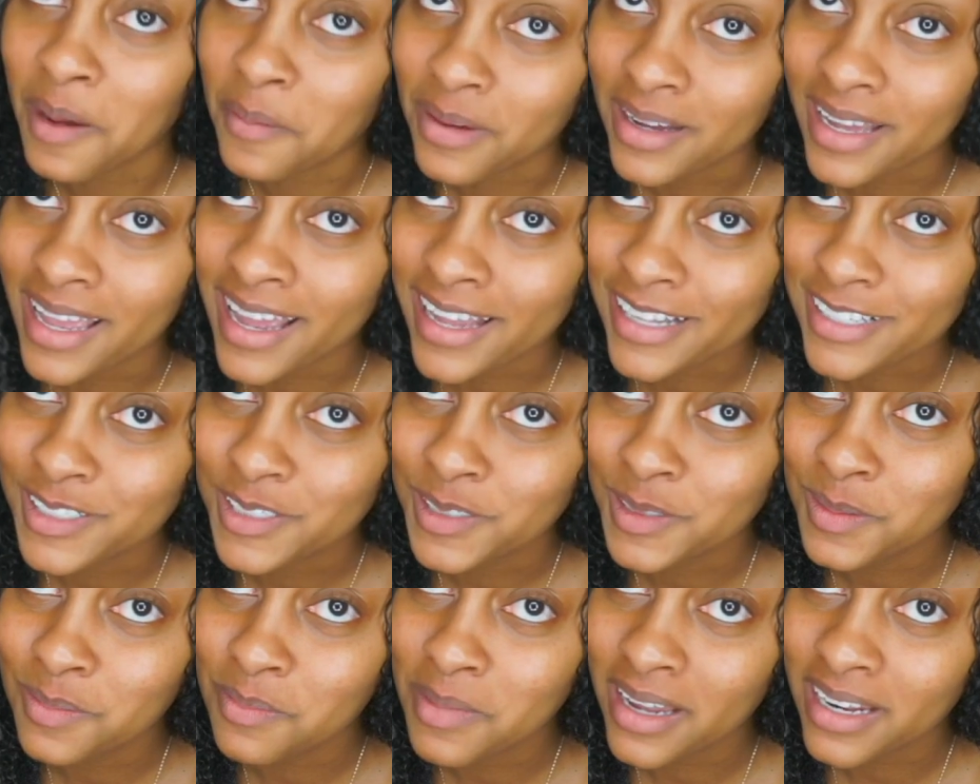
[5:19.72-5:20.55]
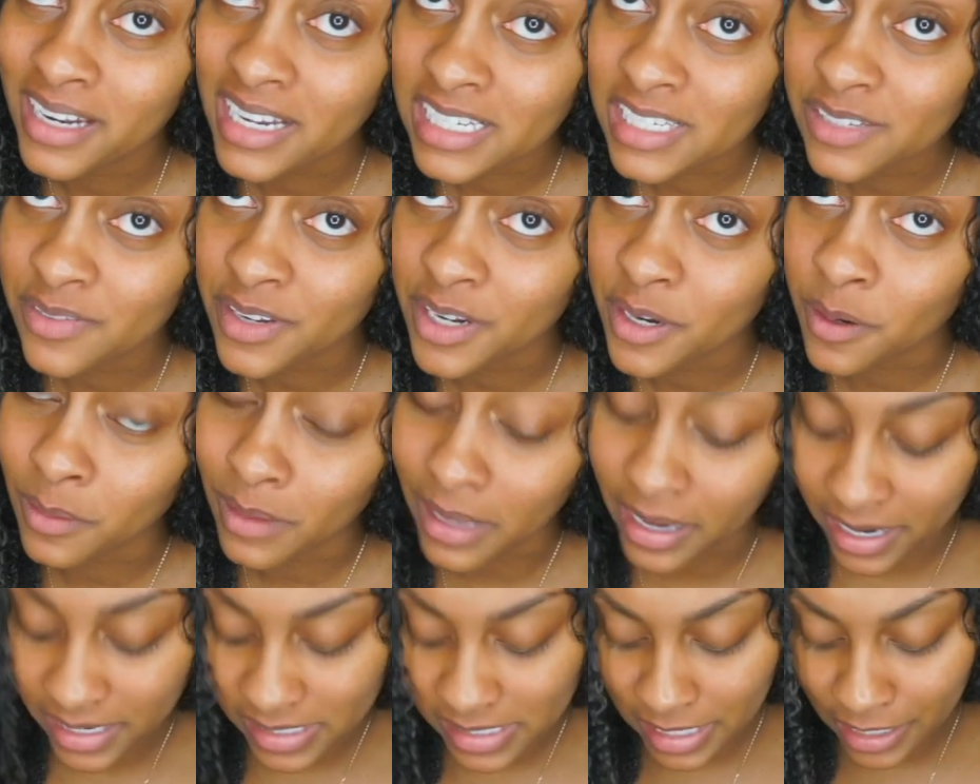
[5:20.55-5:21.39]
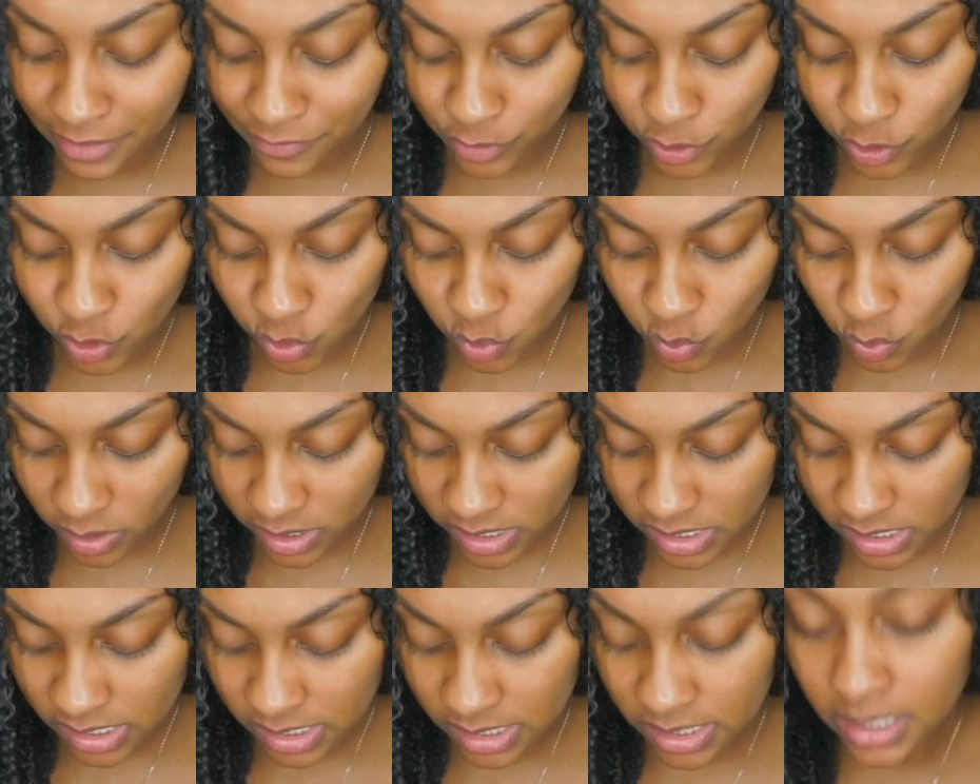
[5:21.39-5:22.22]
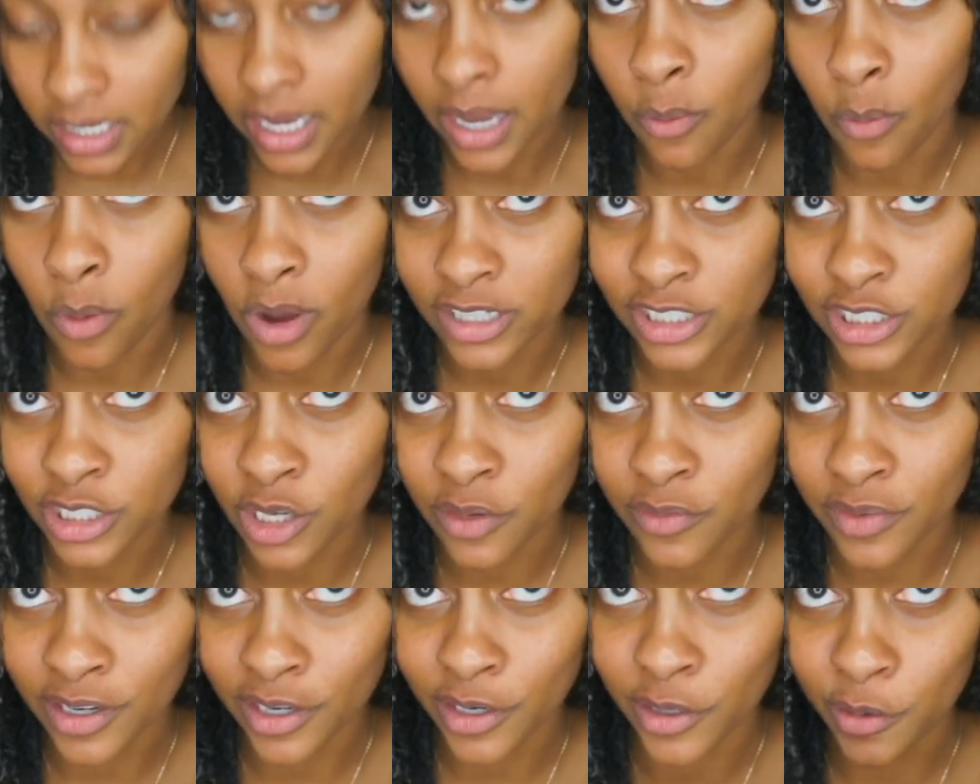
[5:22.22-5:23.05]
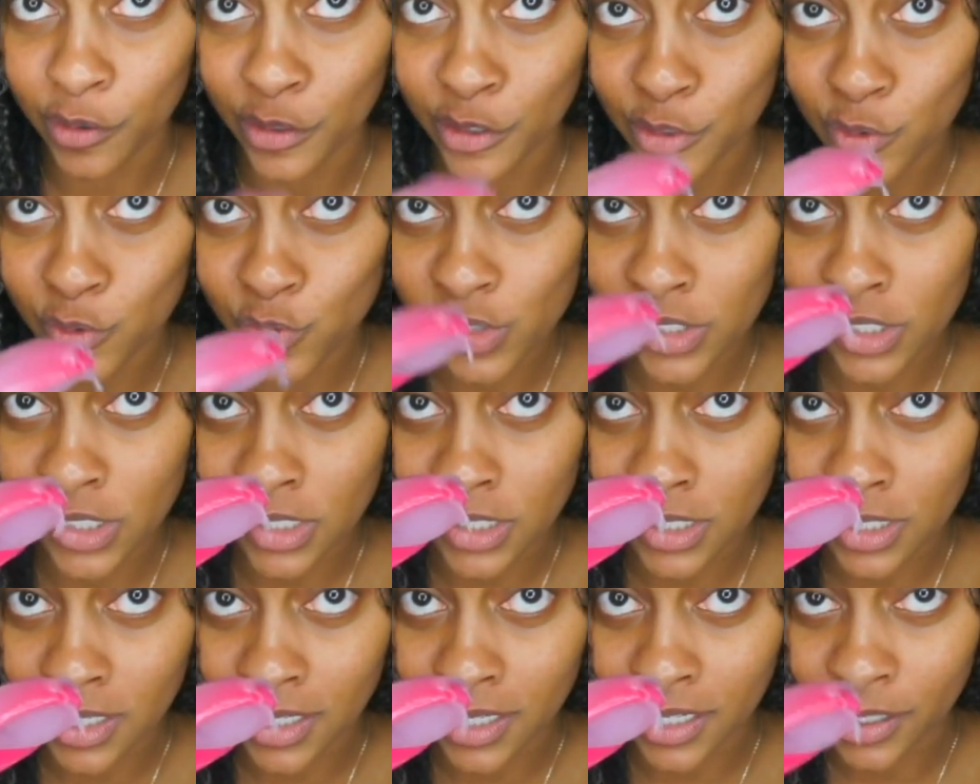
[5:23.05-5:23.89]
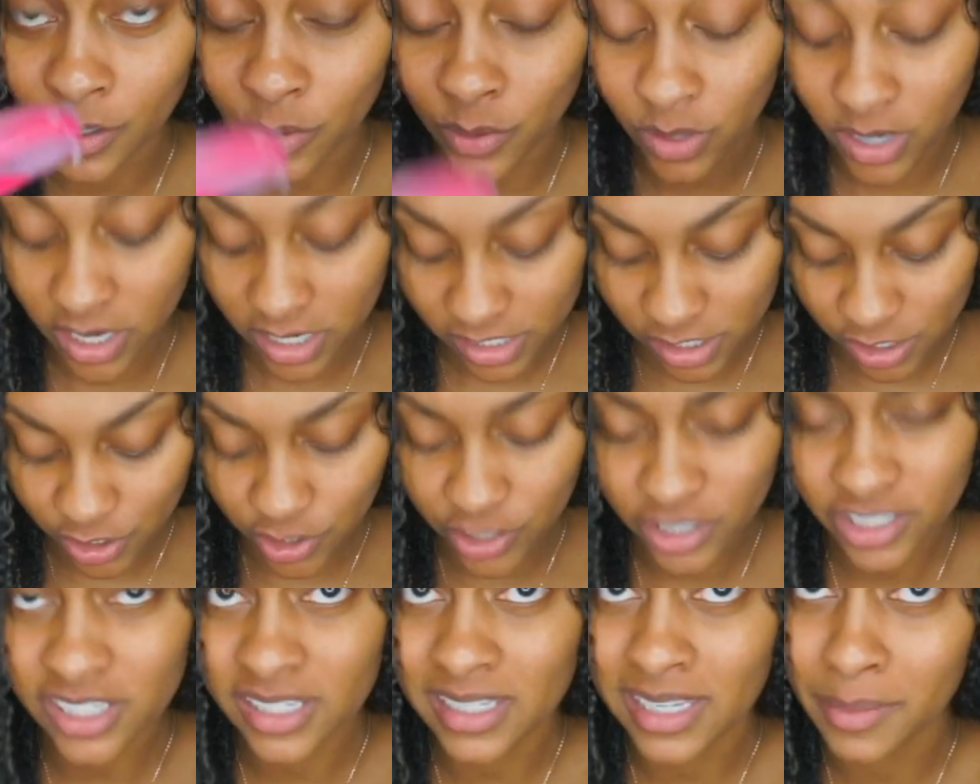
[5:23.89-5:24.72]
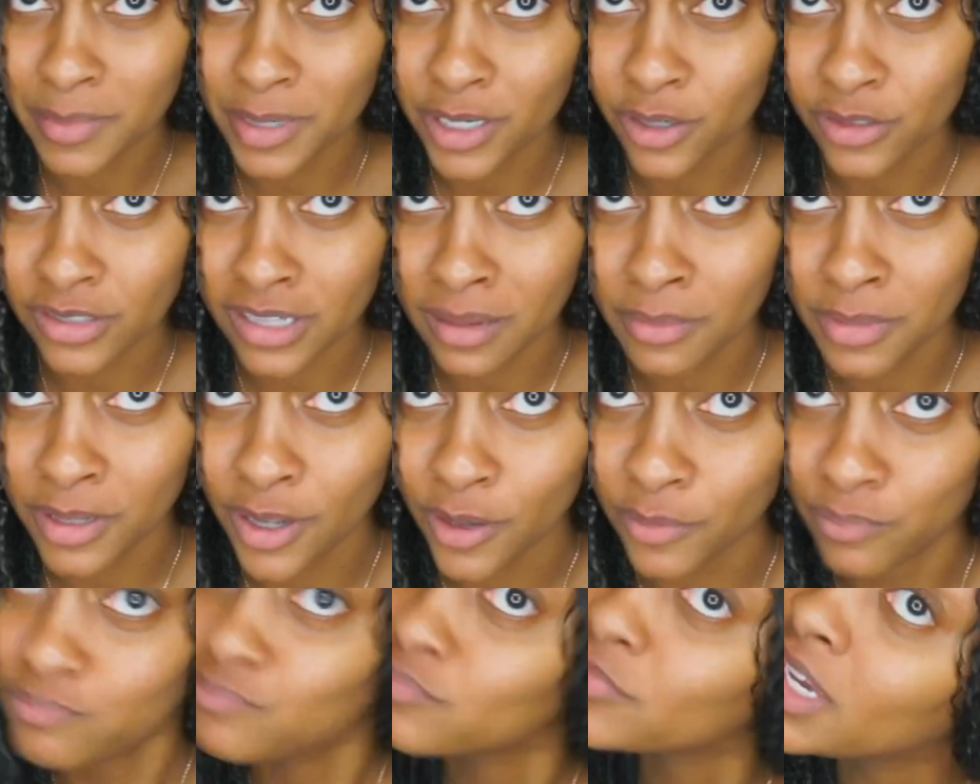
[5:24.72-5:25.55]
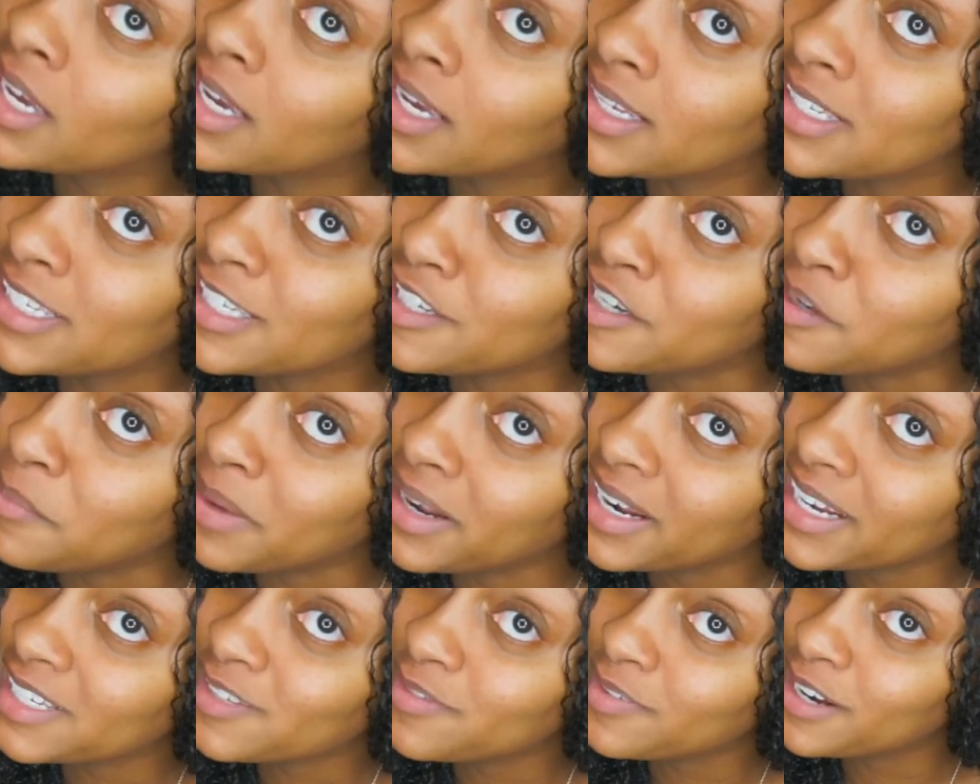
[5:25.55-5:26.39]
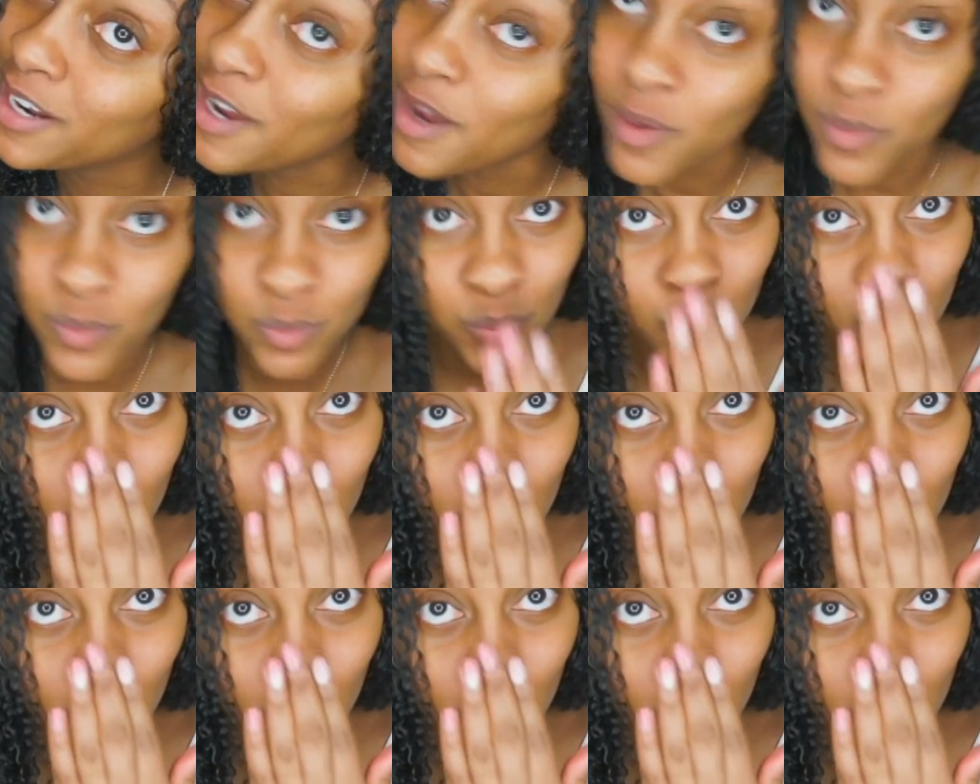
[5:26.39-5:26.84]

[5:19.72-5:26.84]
will catch you in my next video. And like I said, if you do want to see a wash and go video using the Eco Custard, just let me know down below. See you in my next video.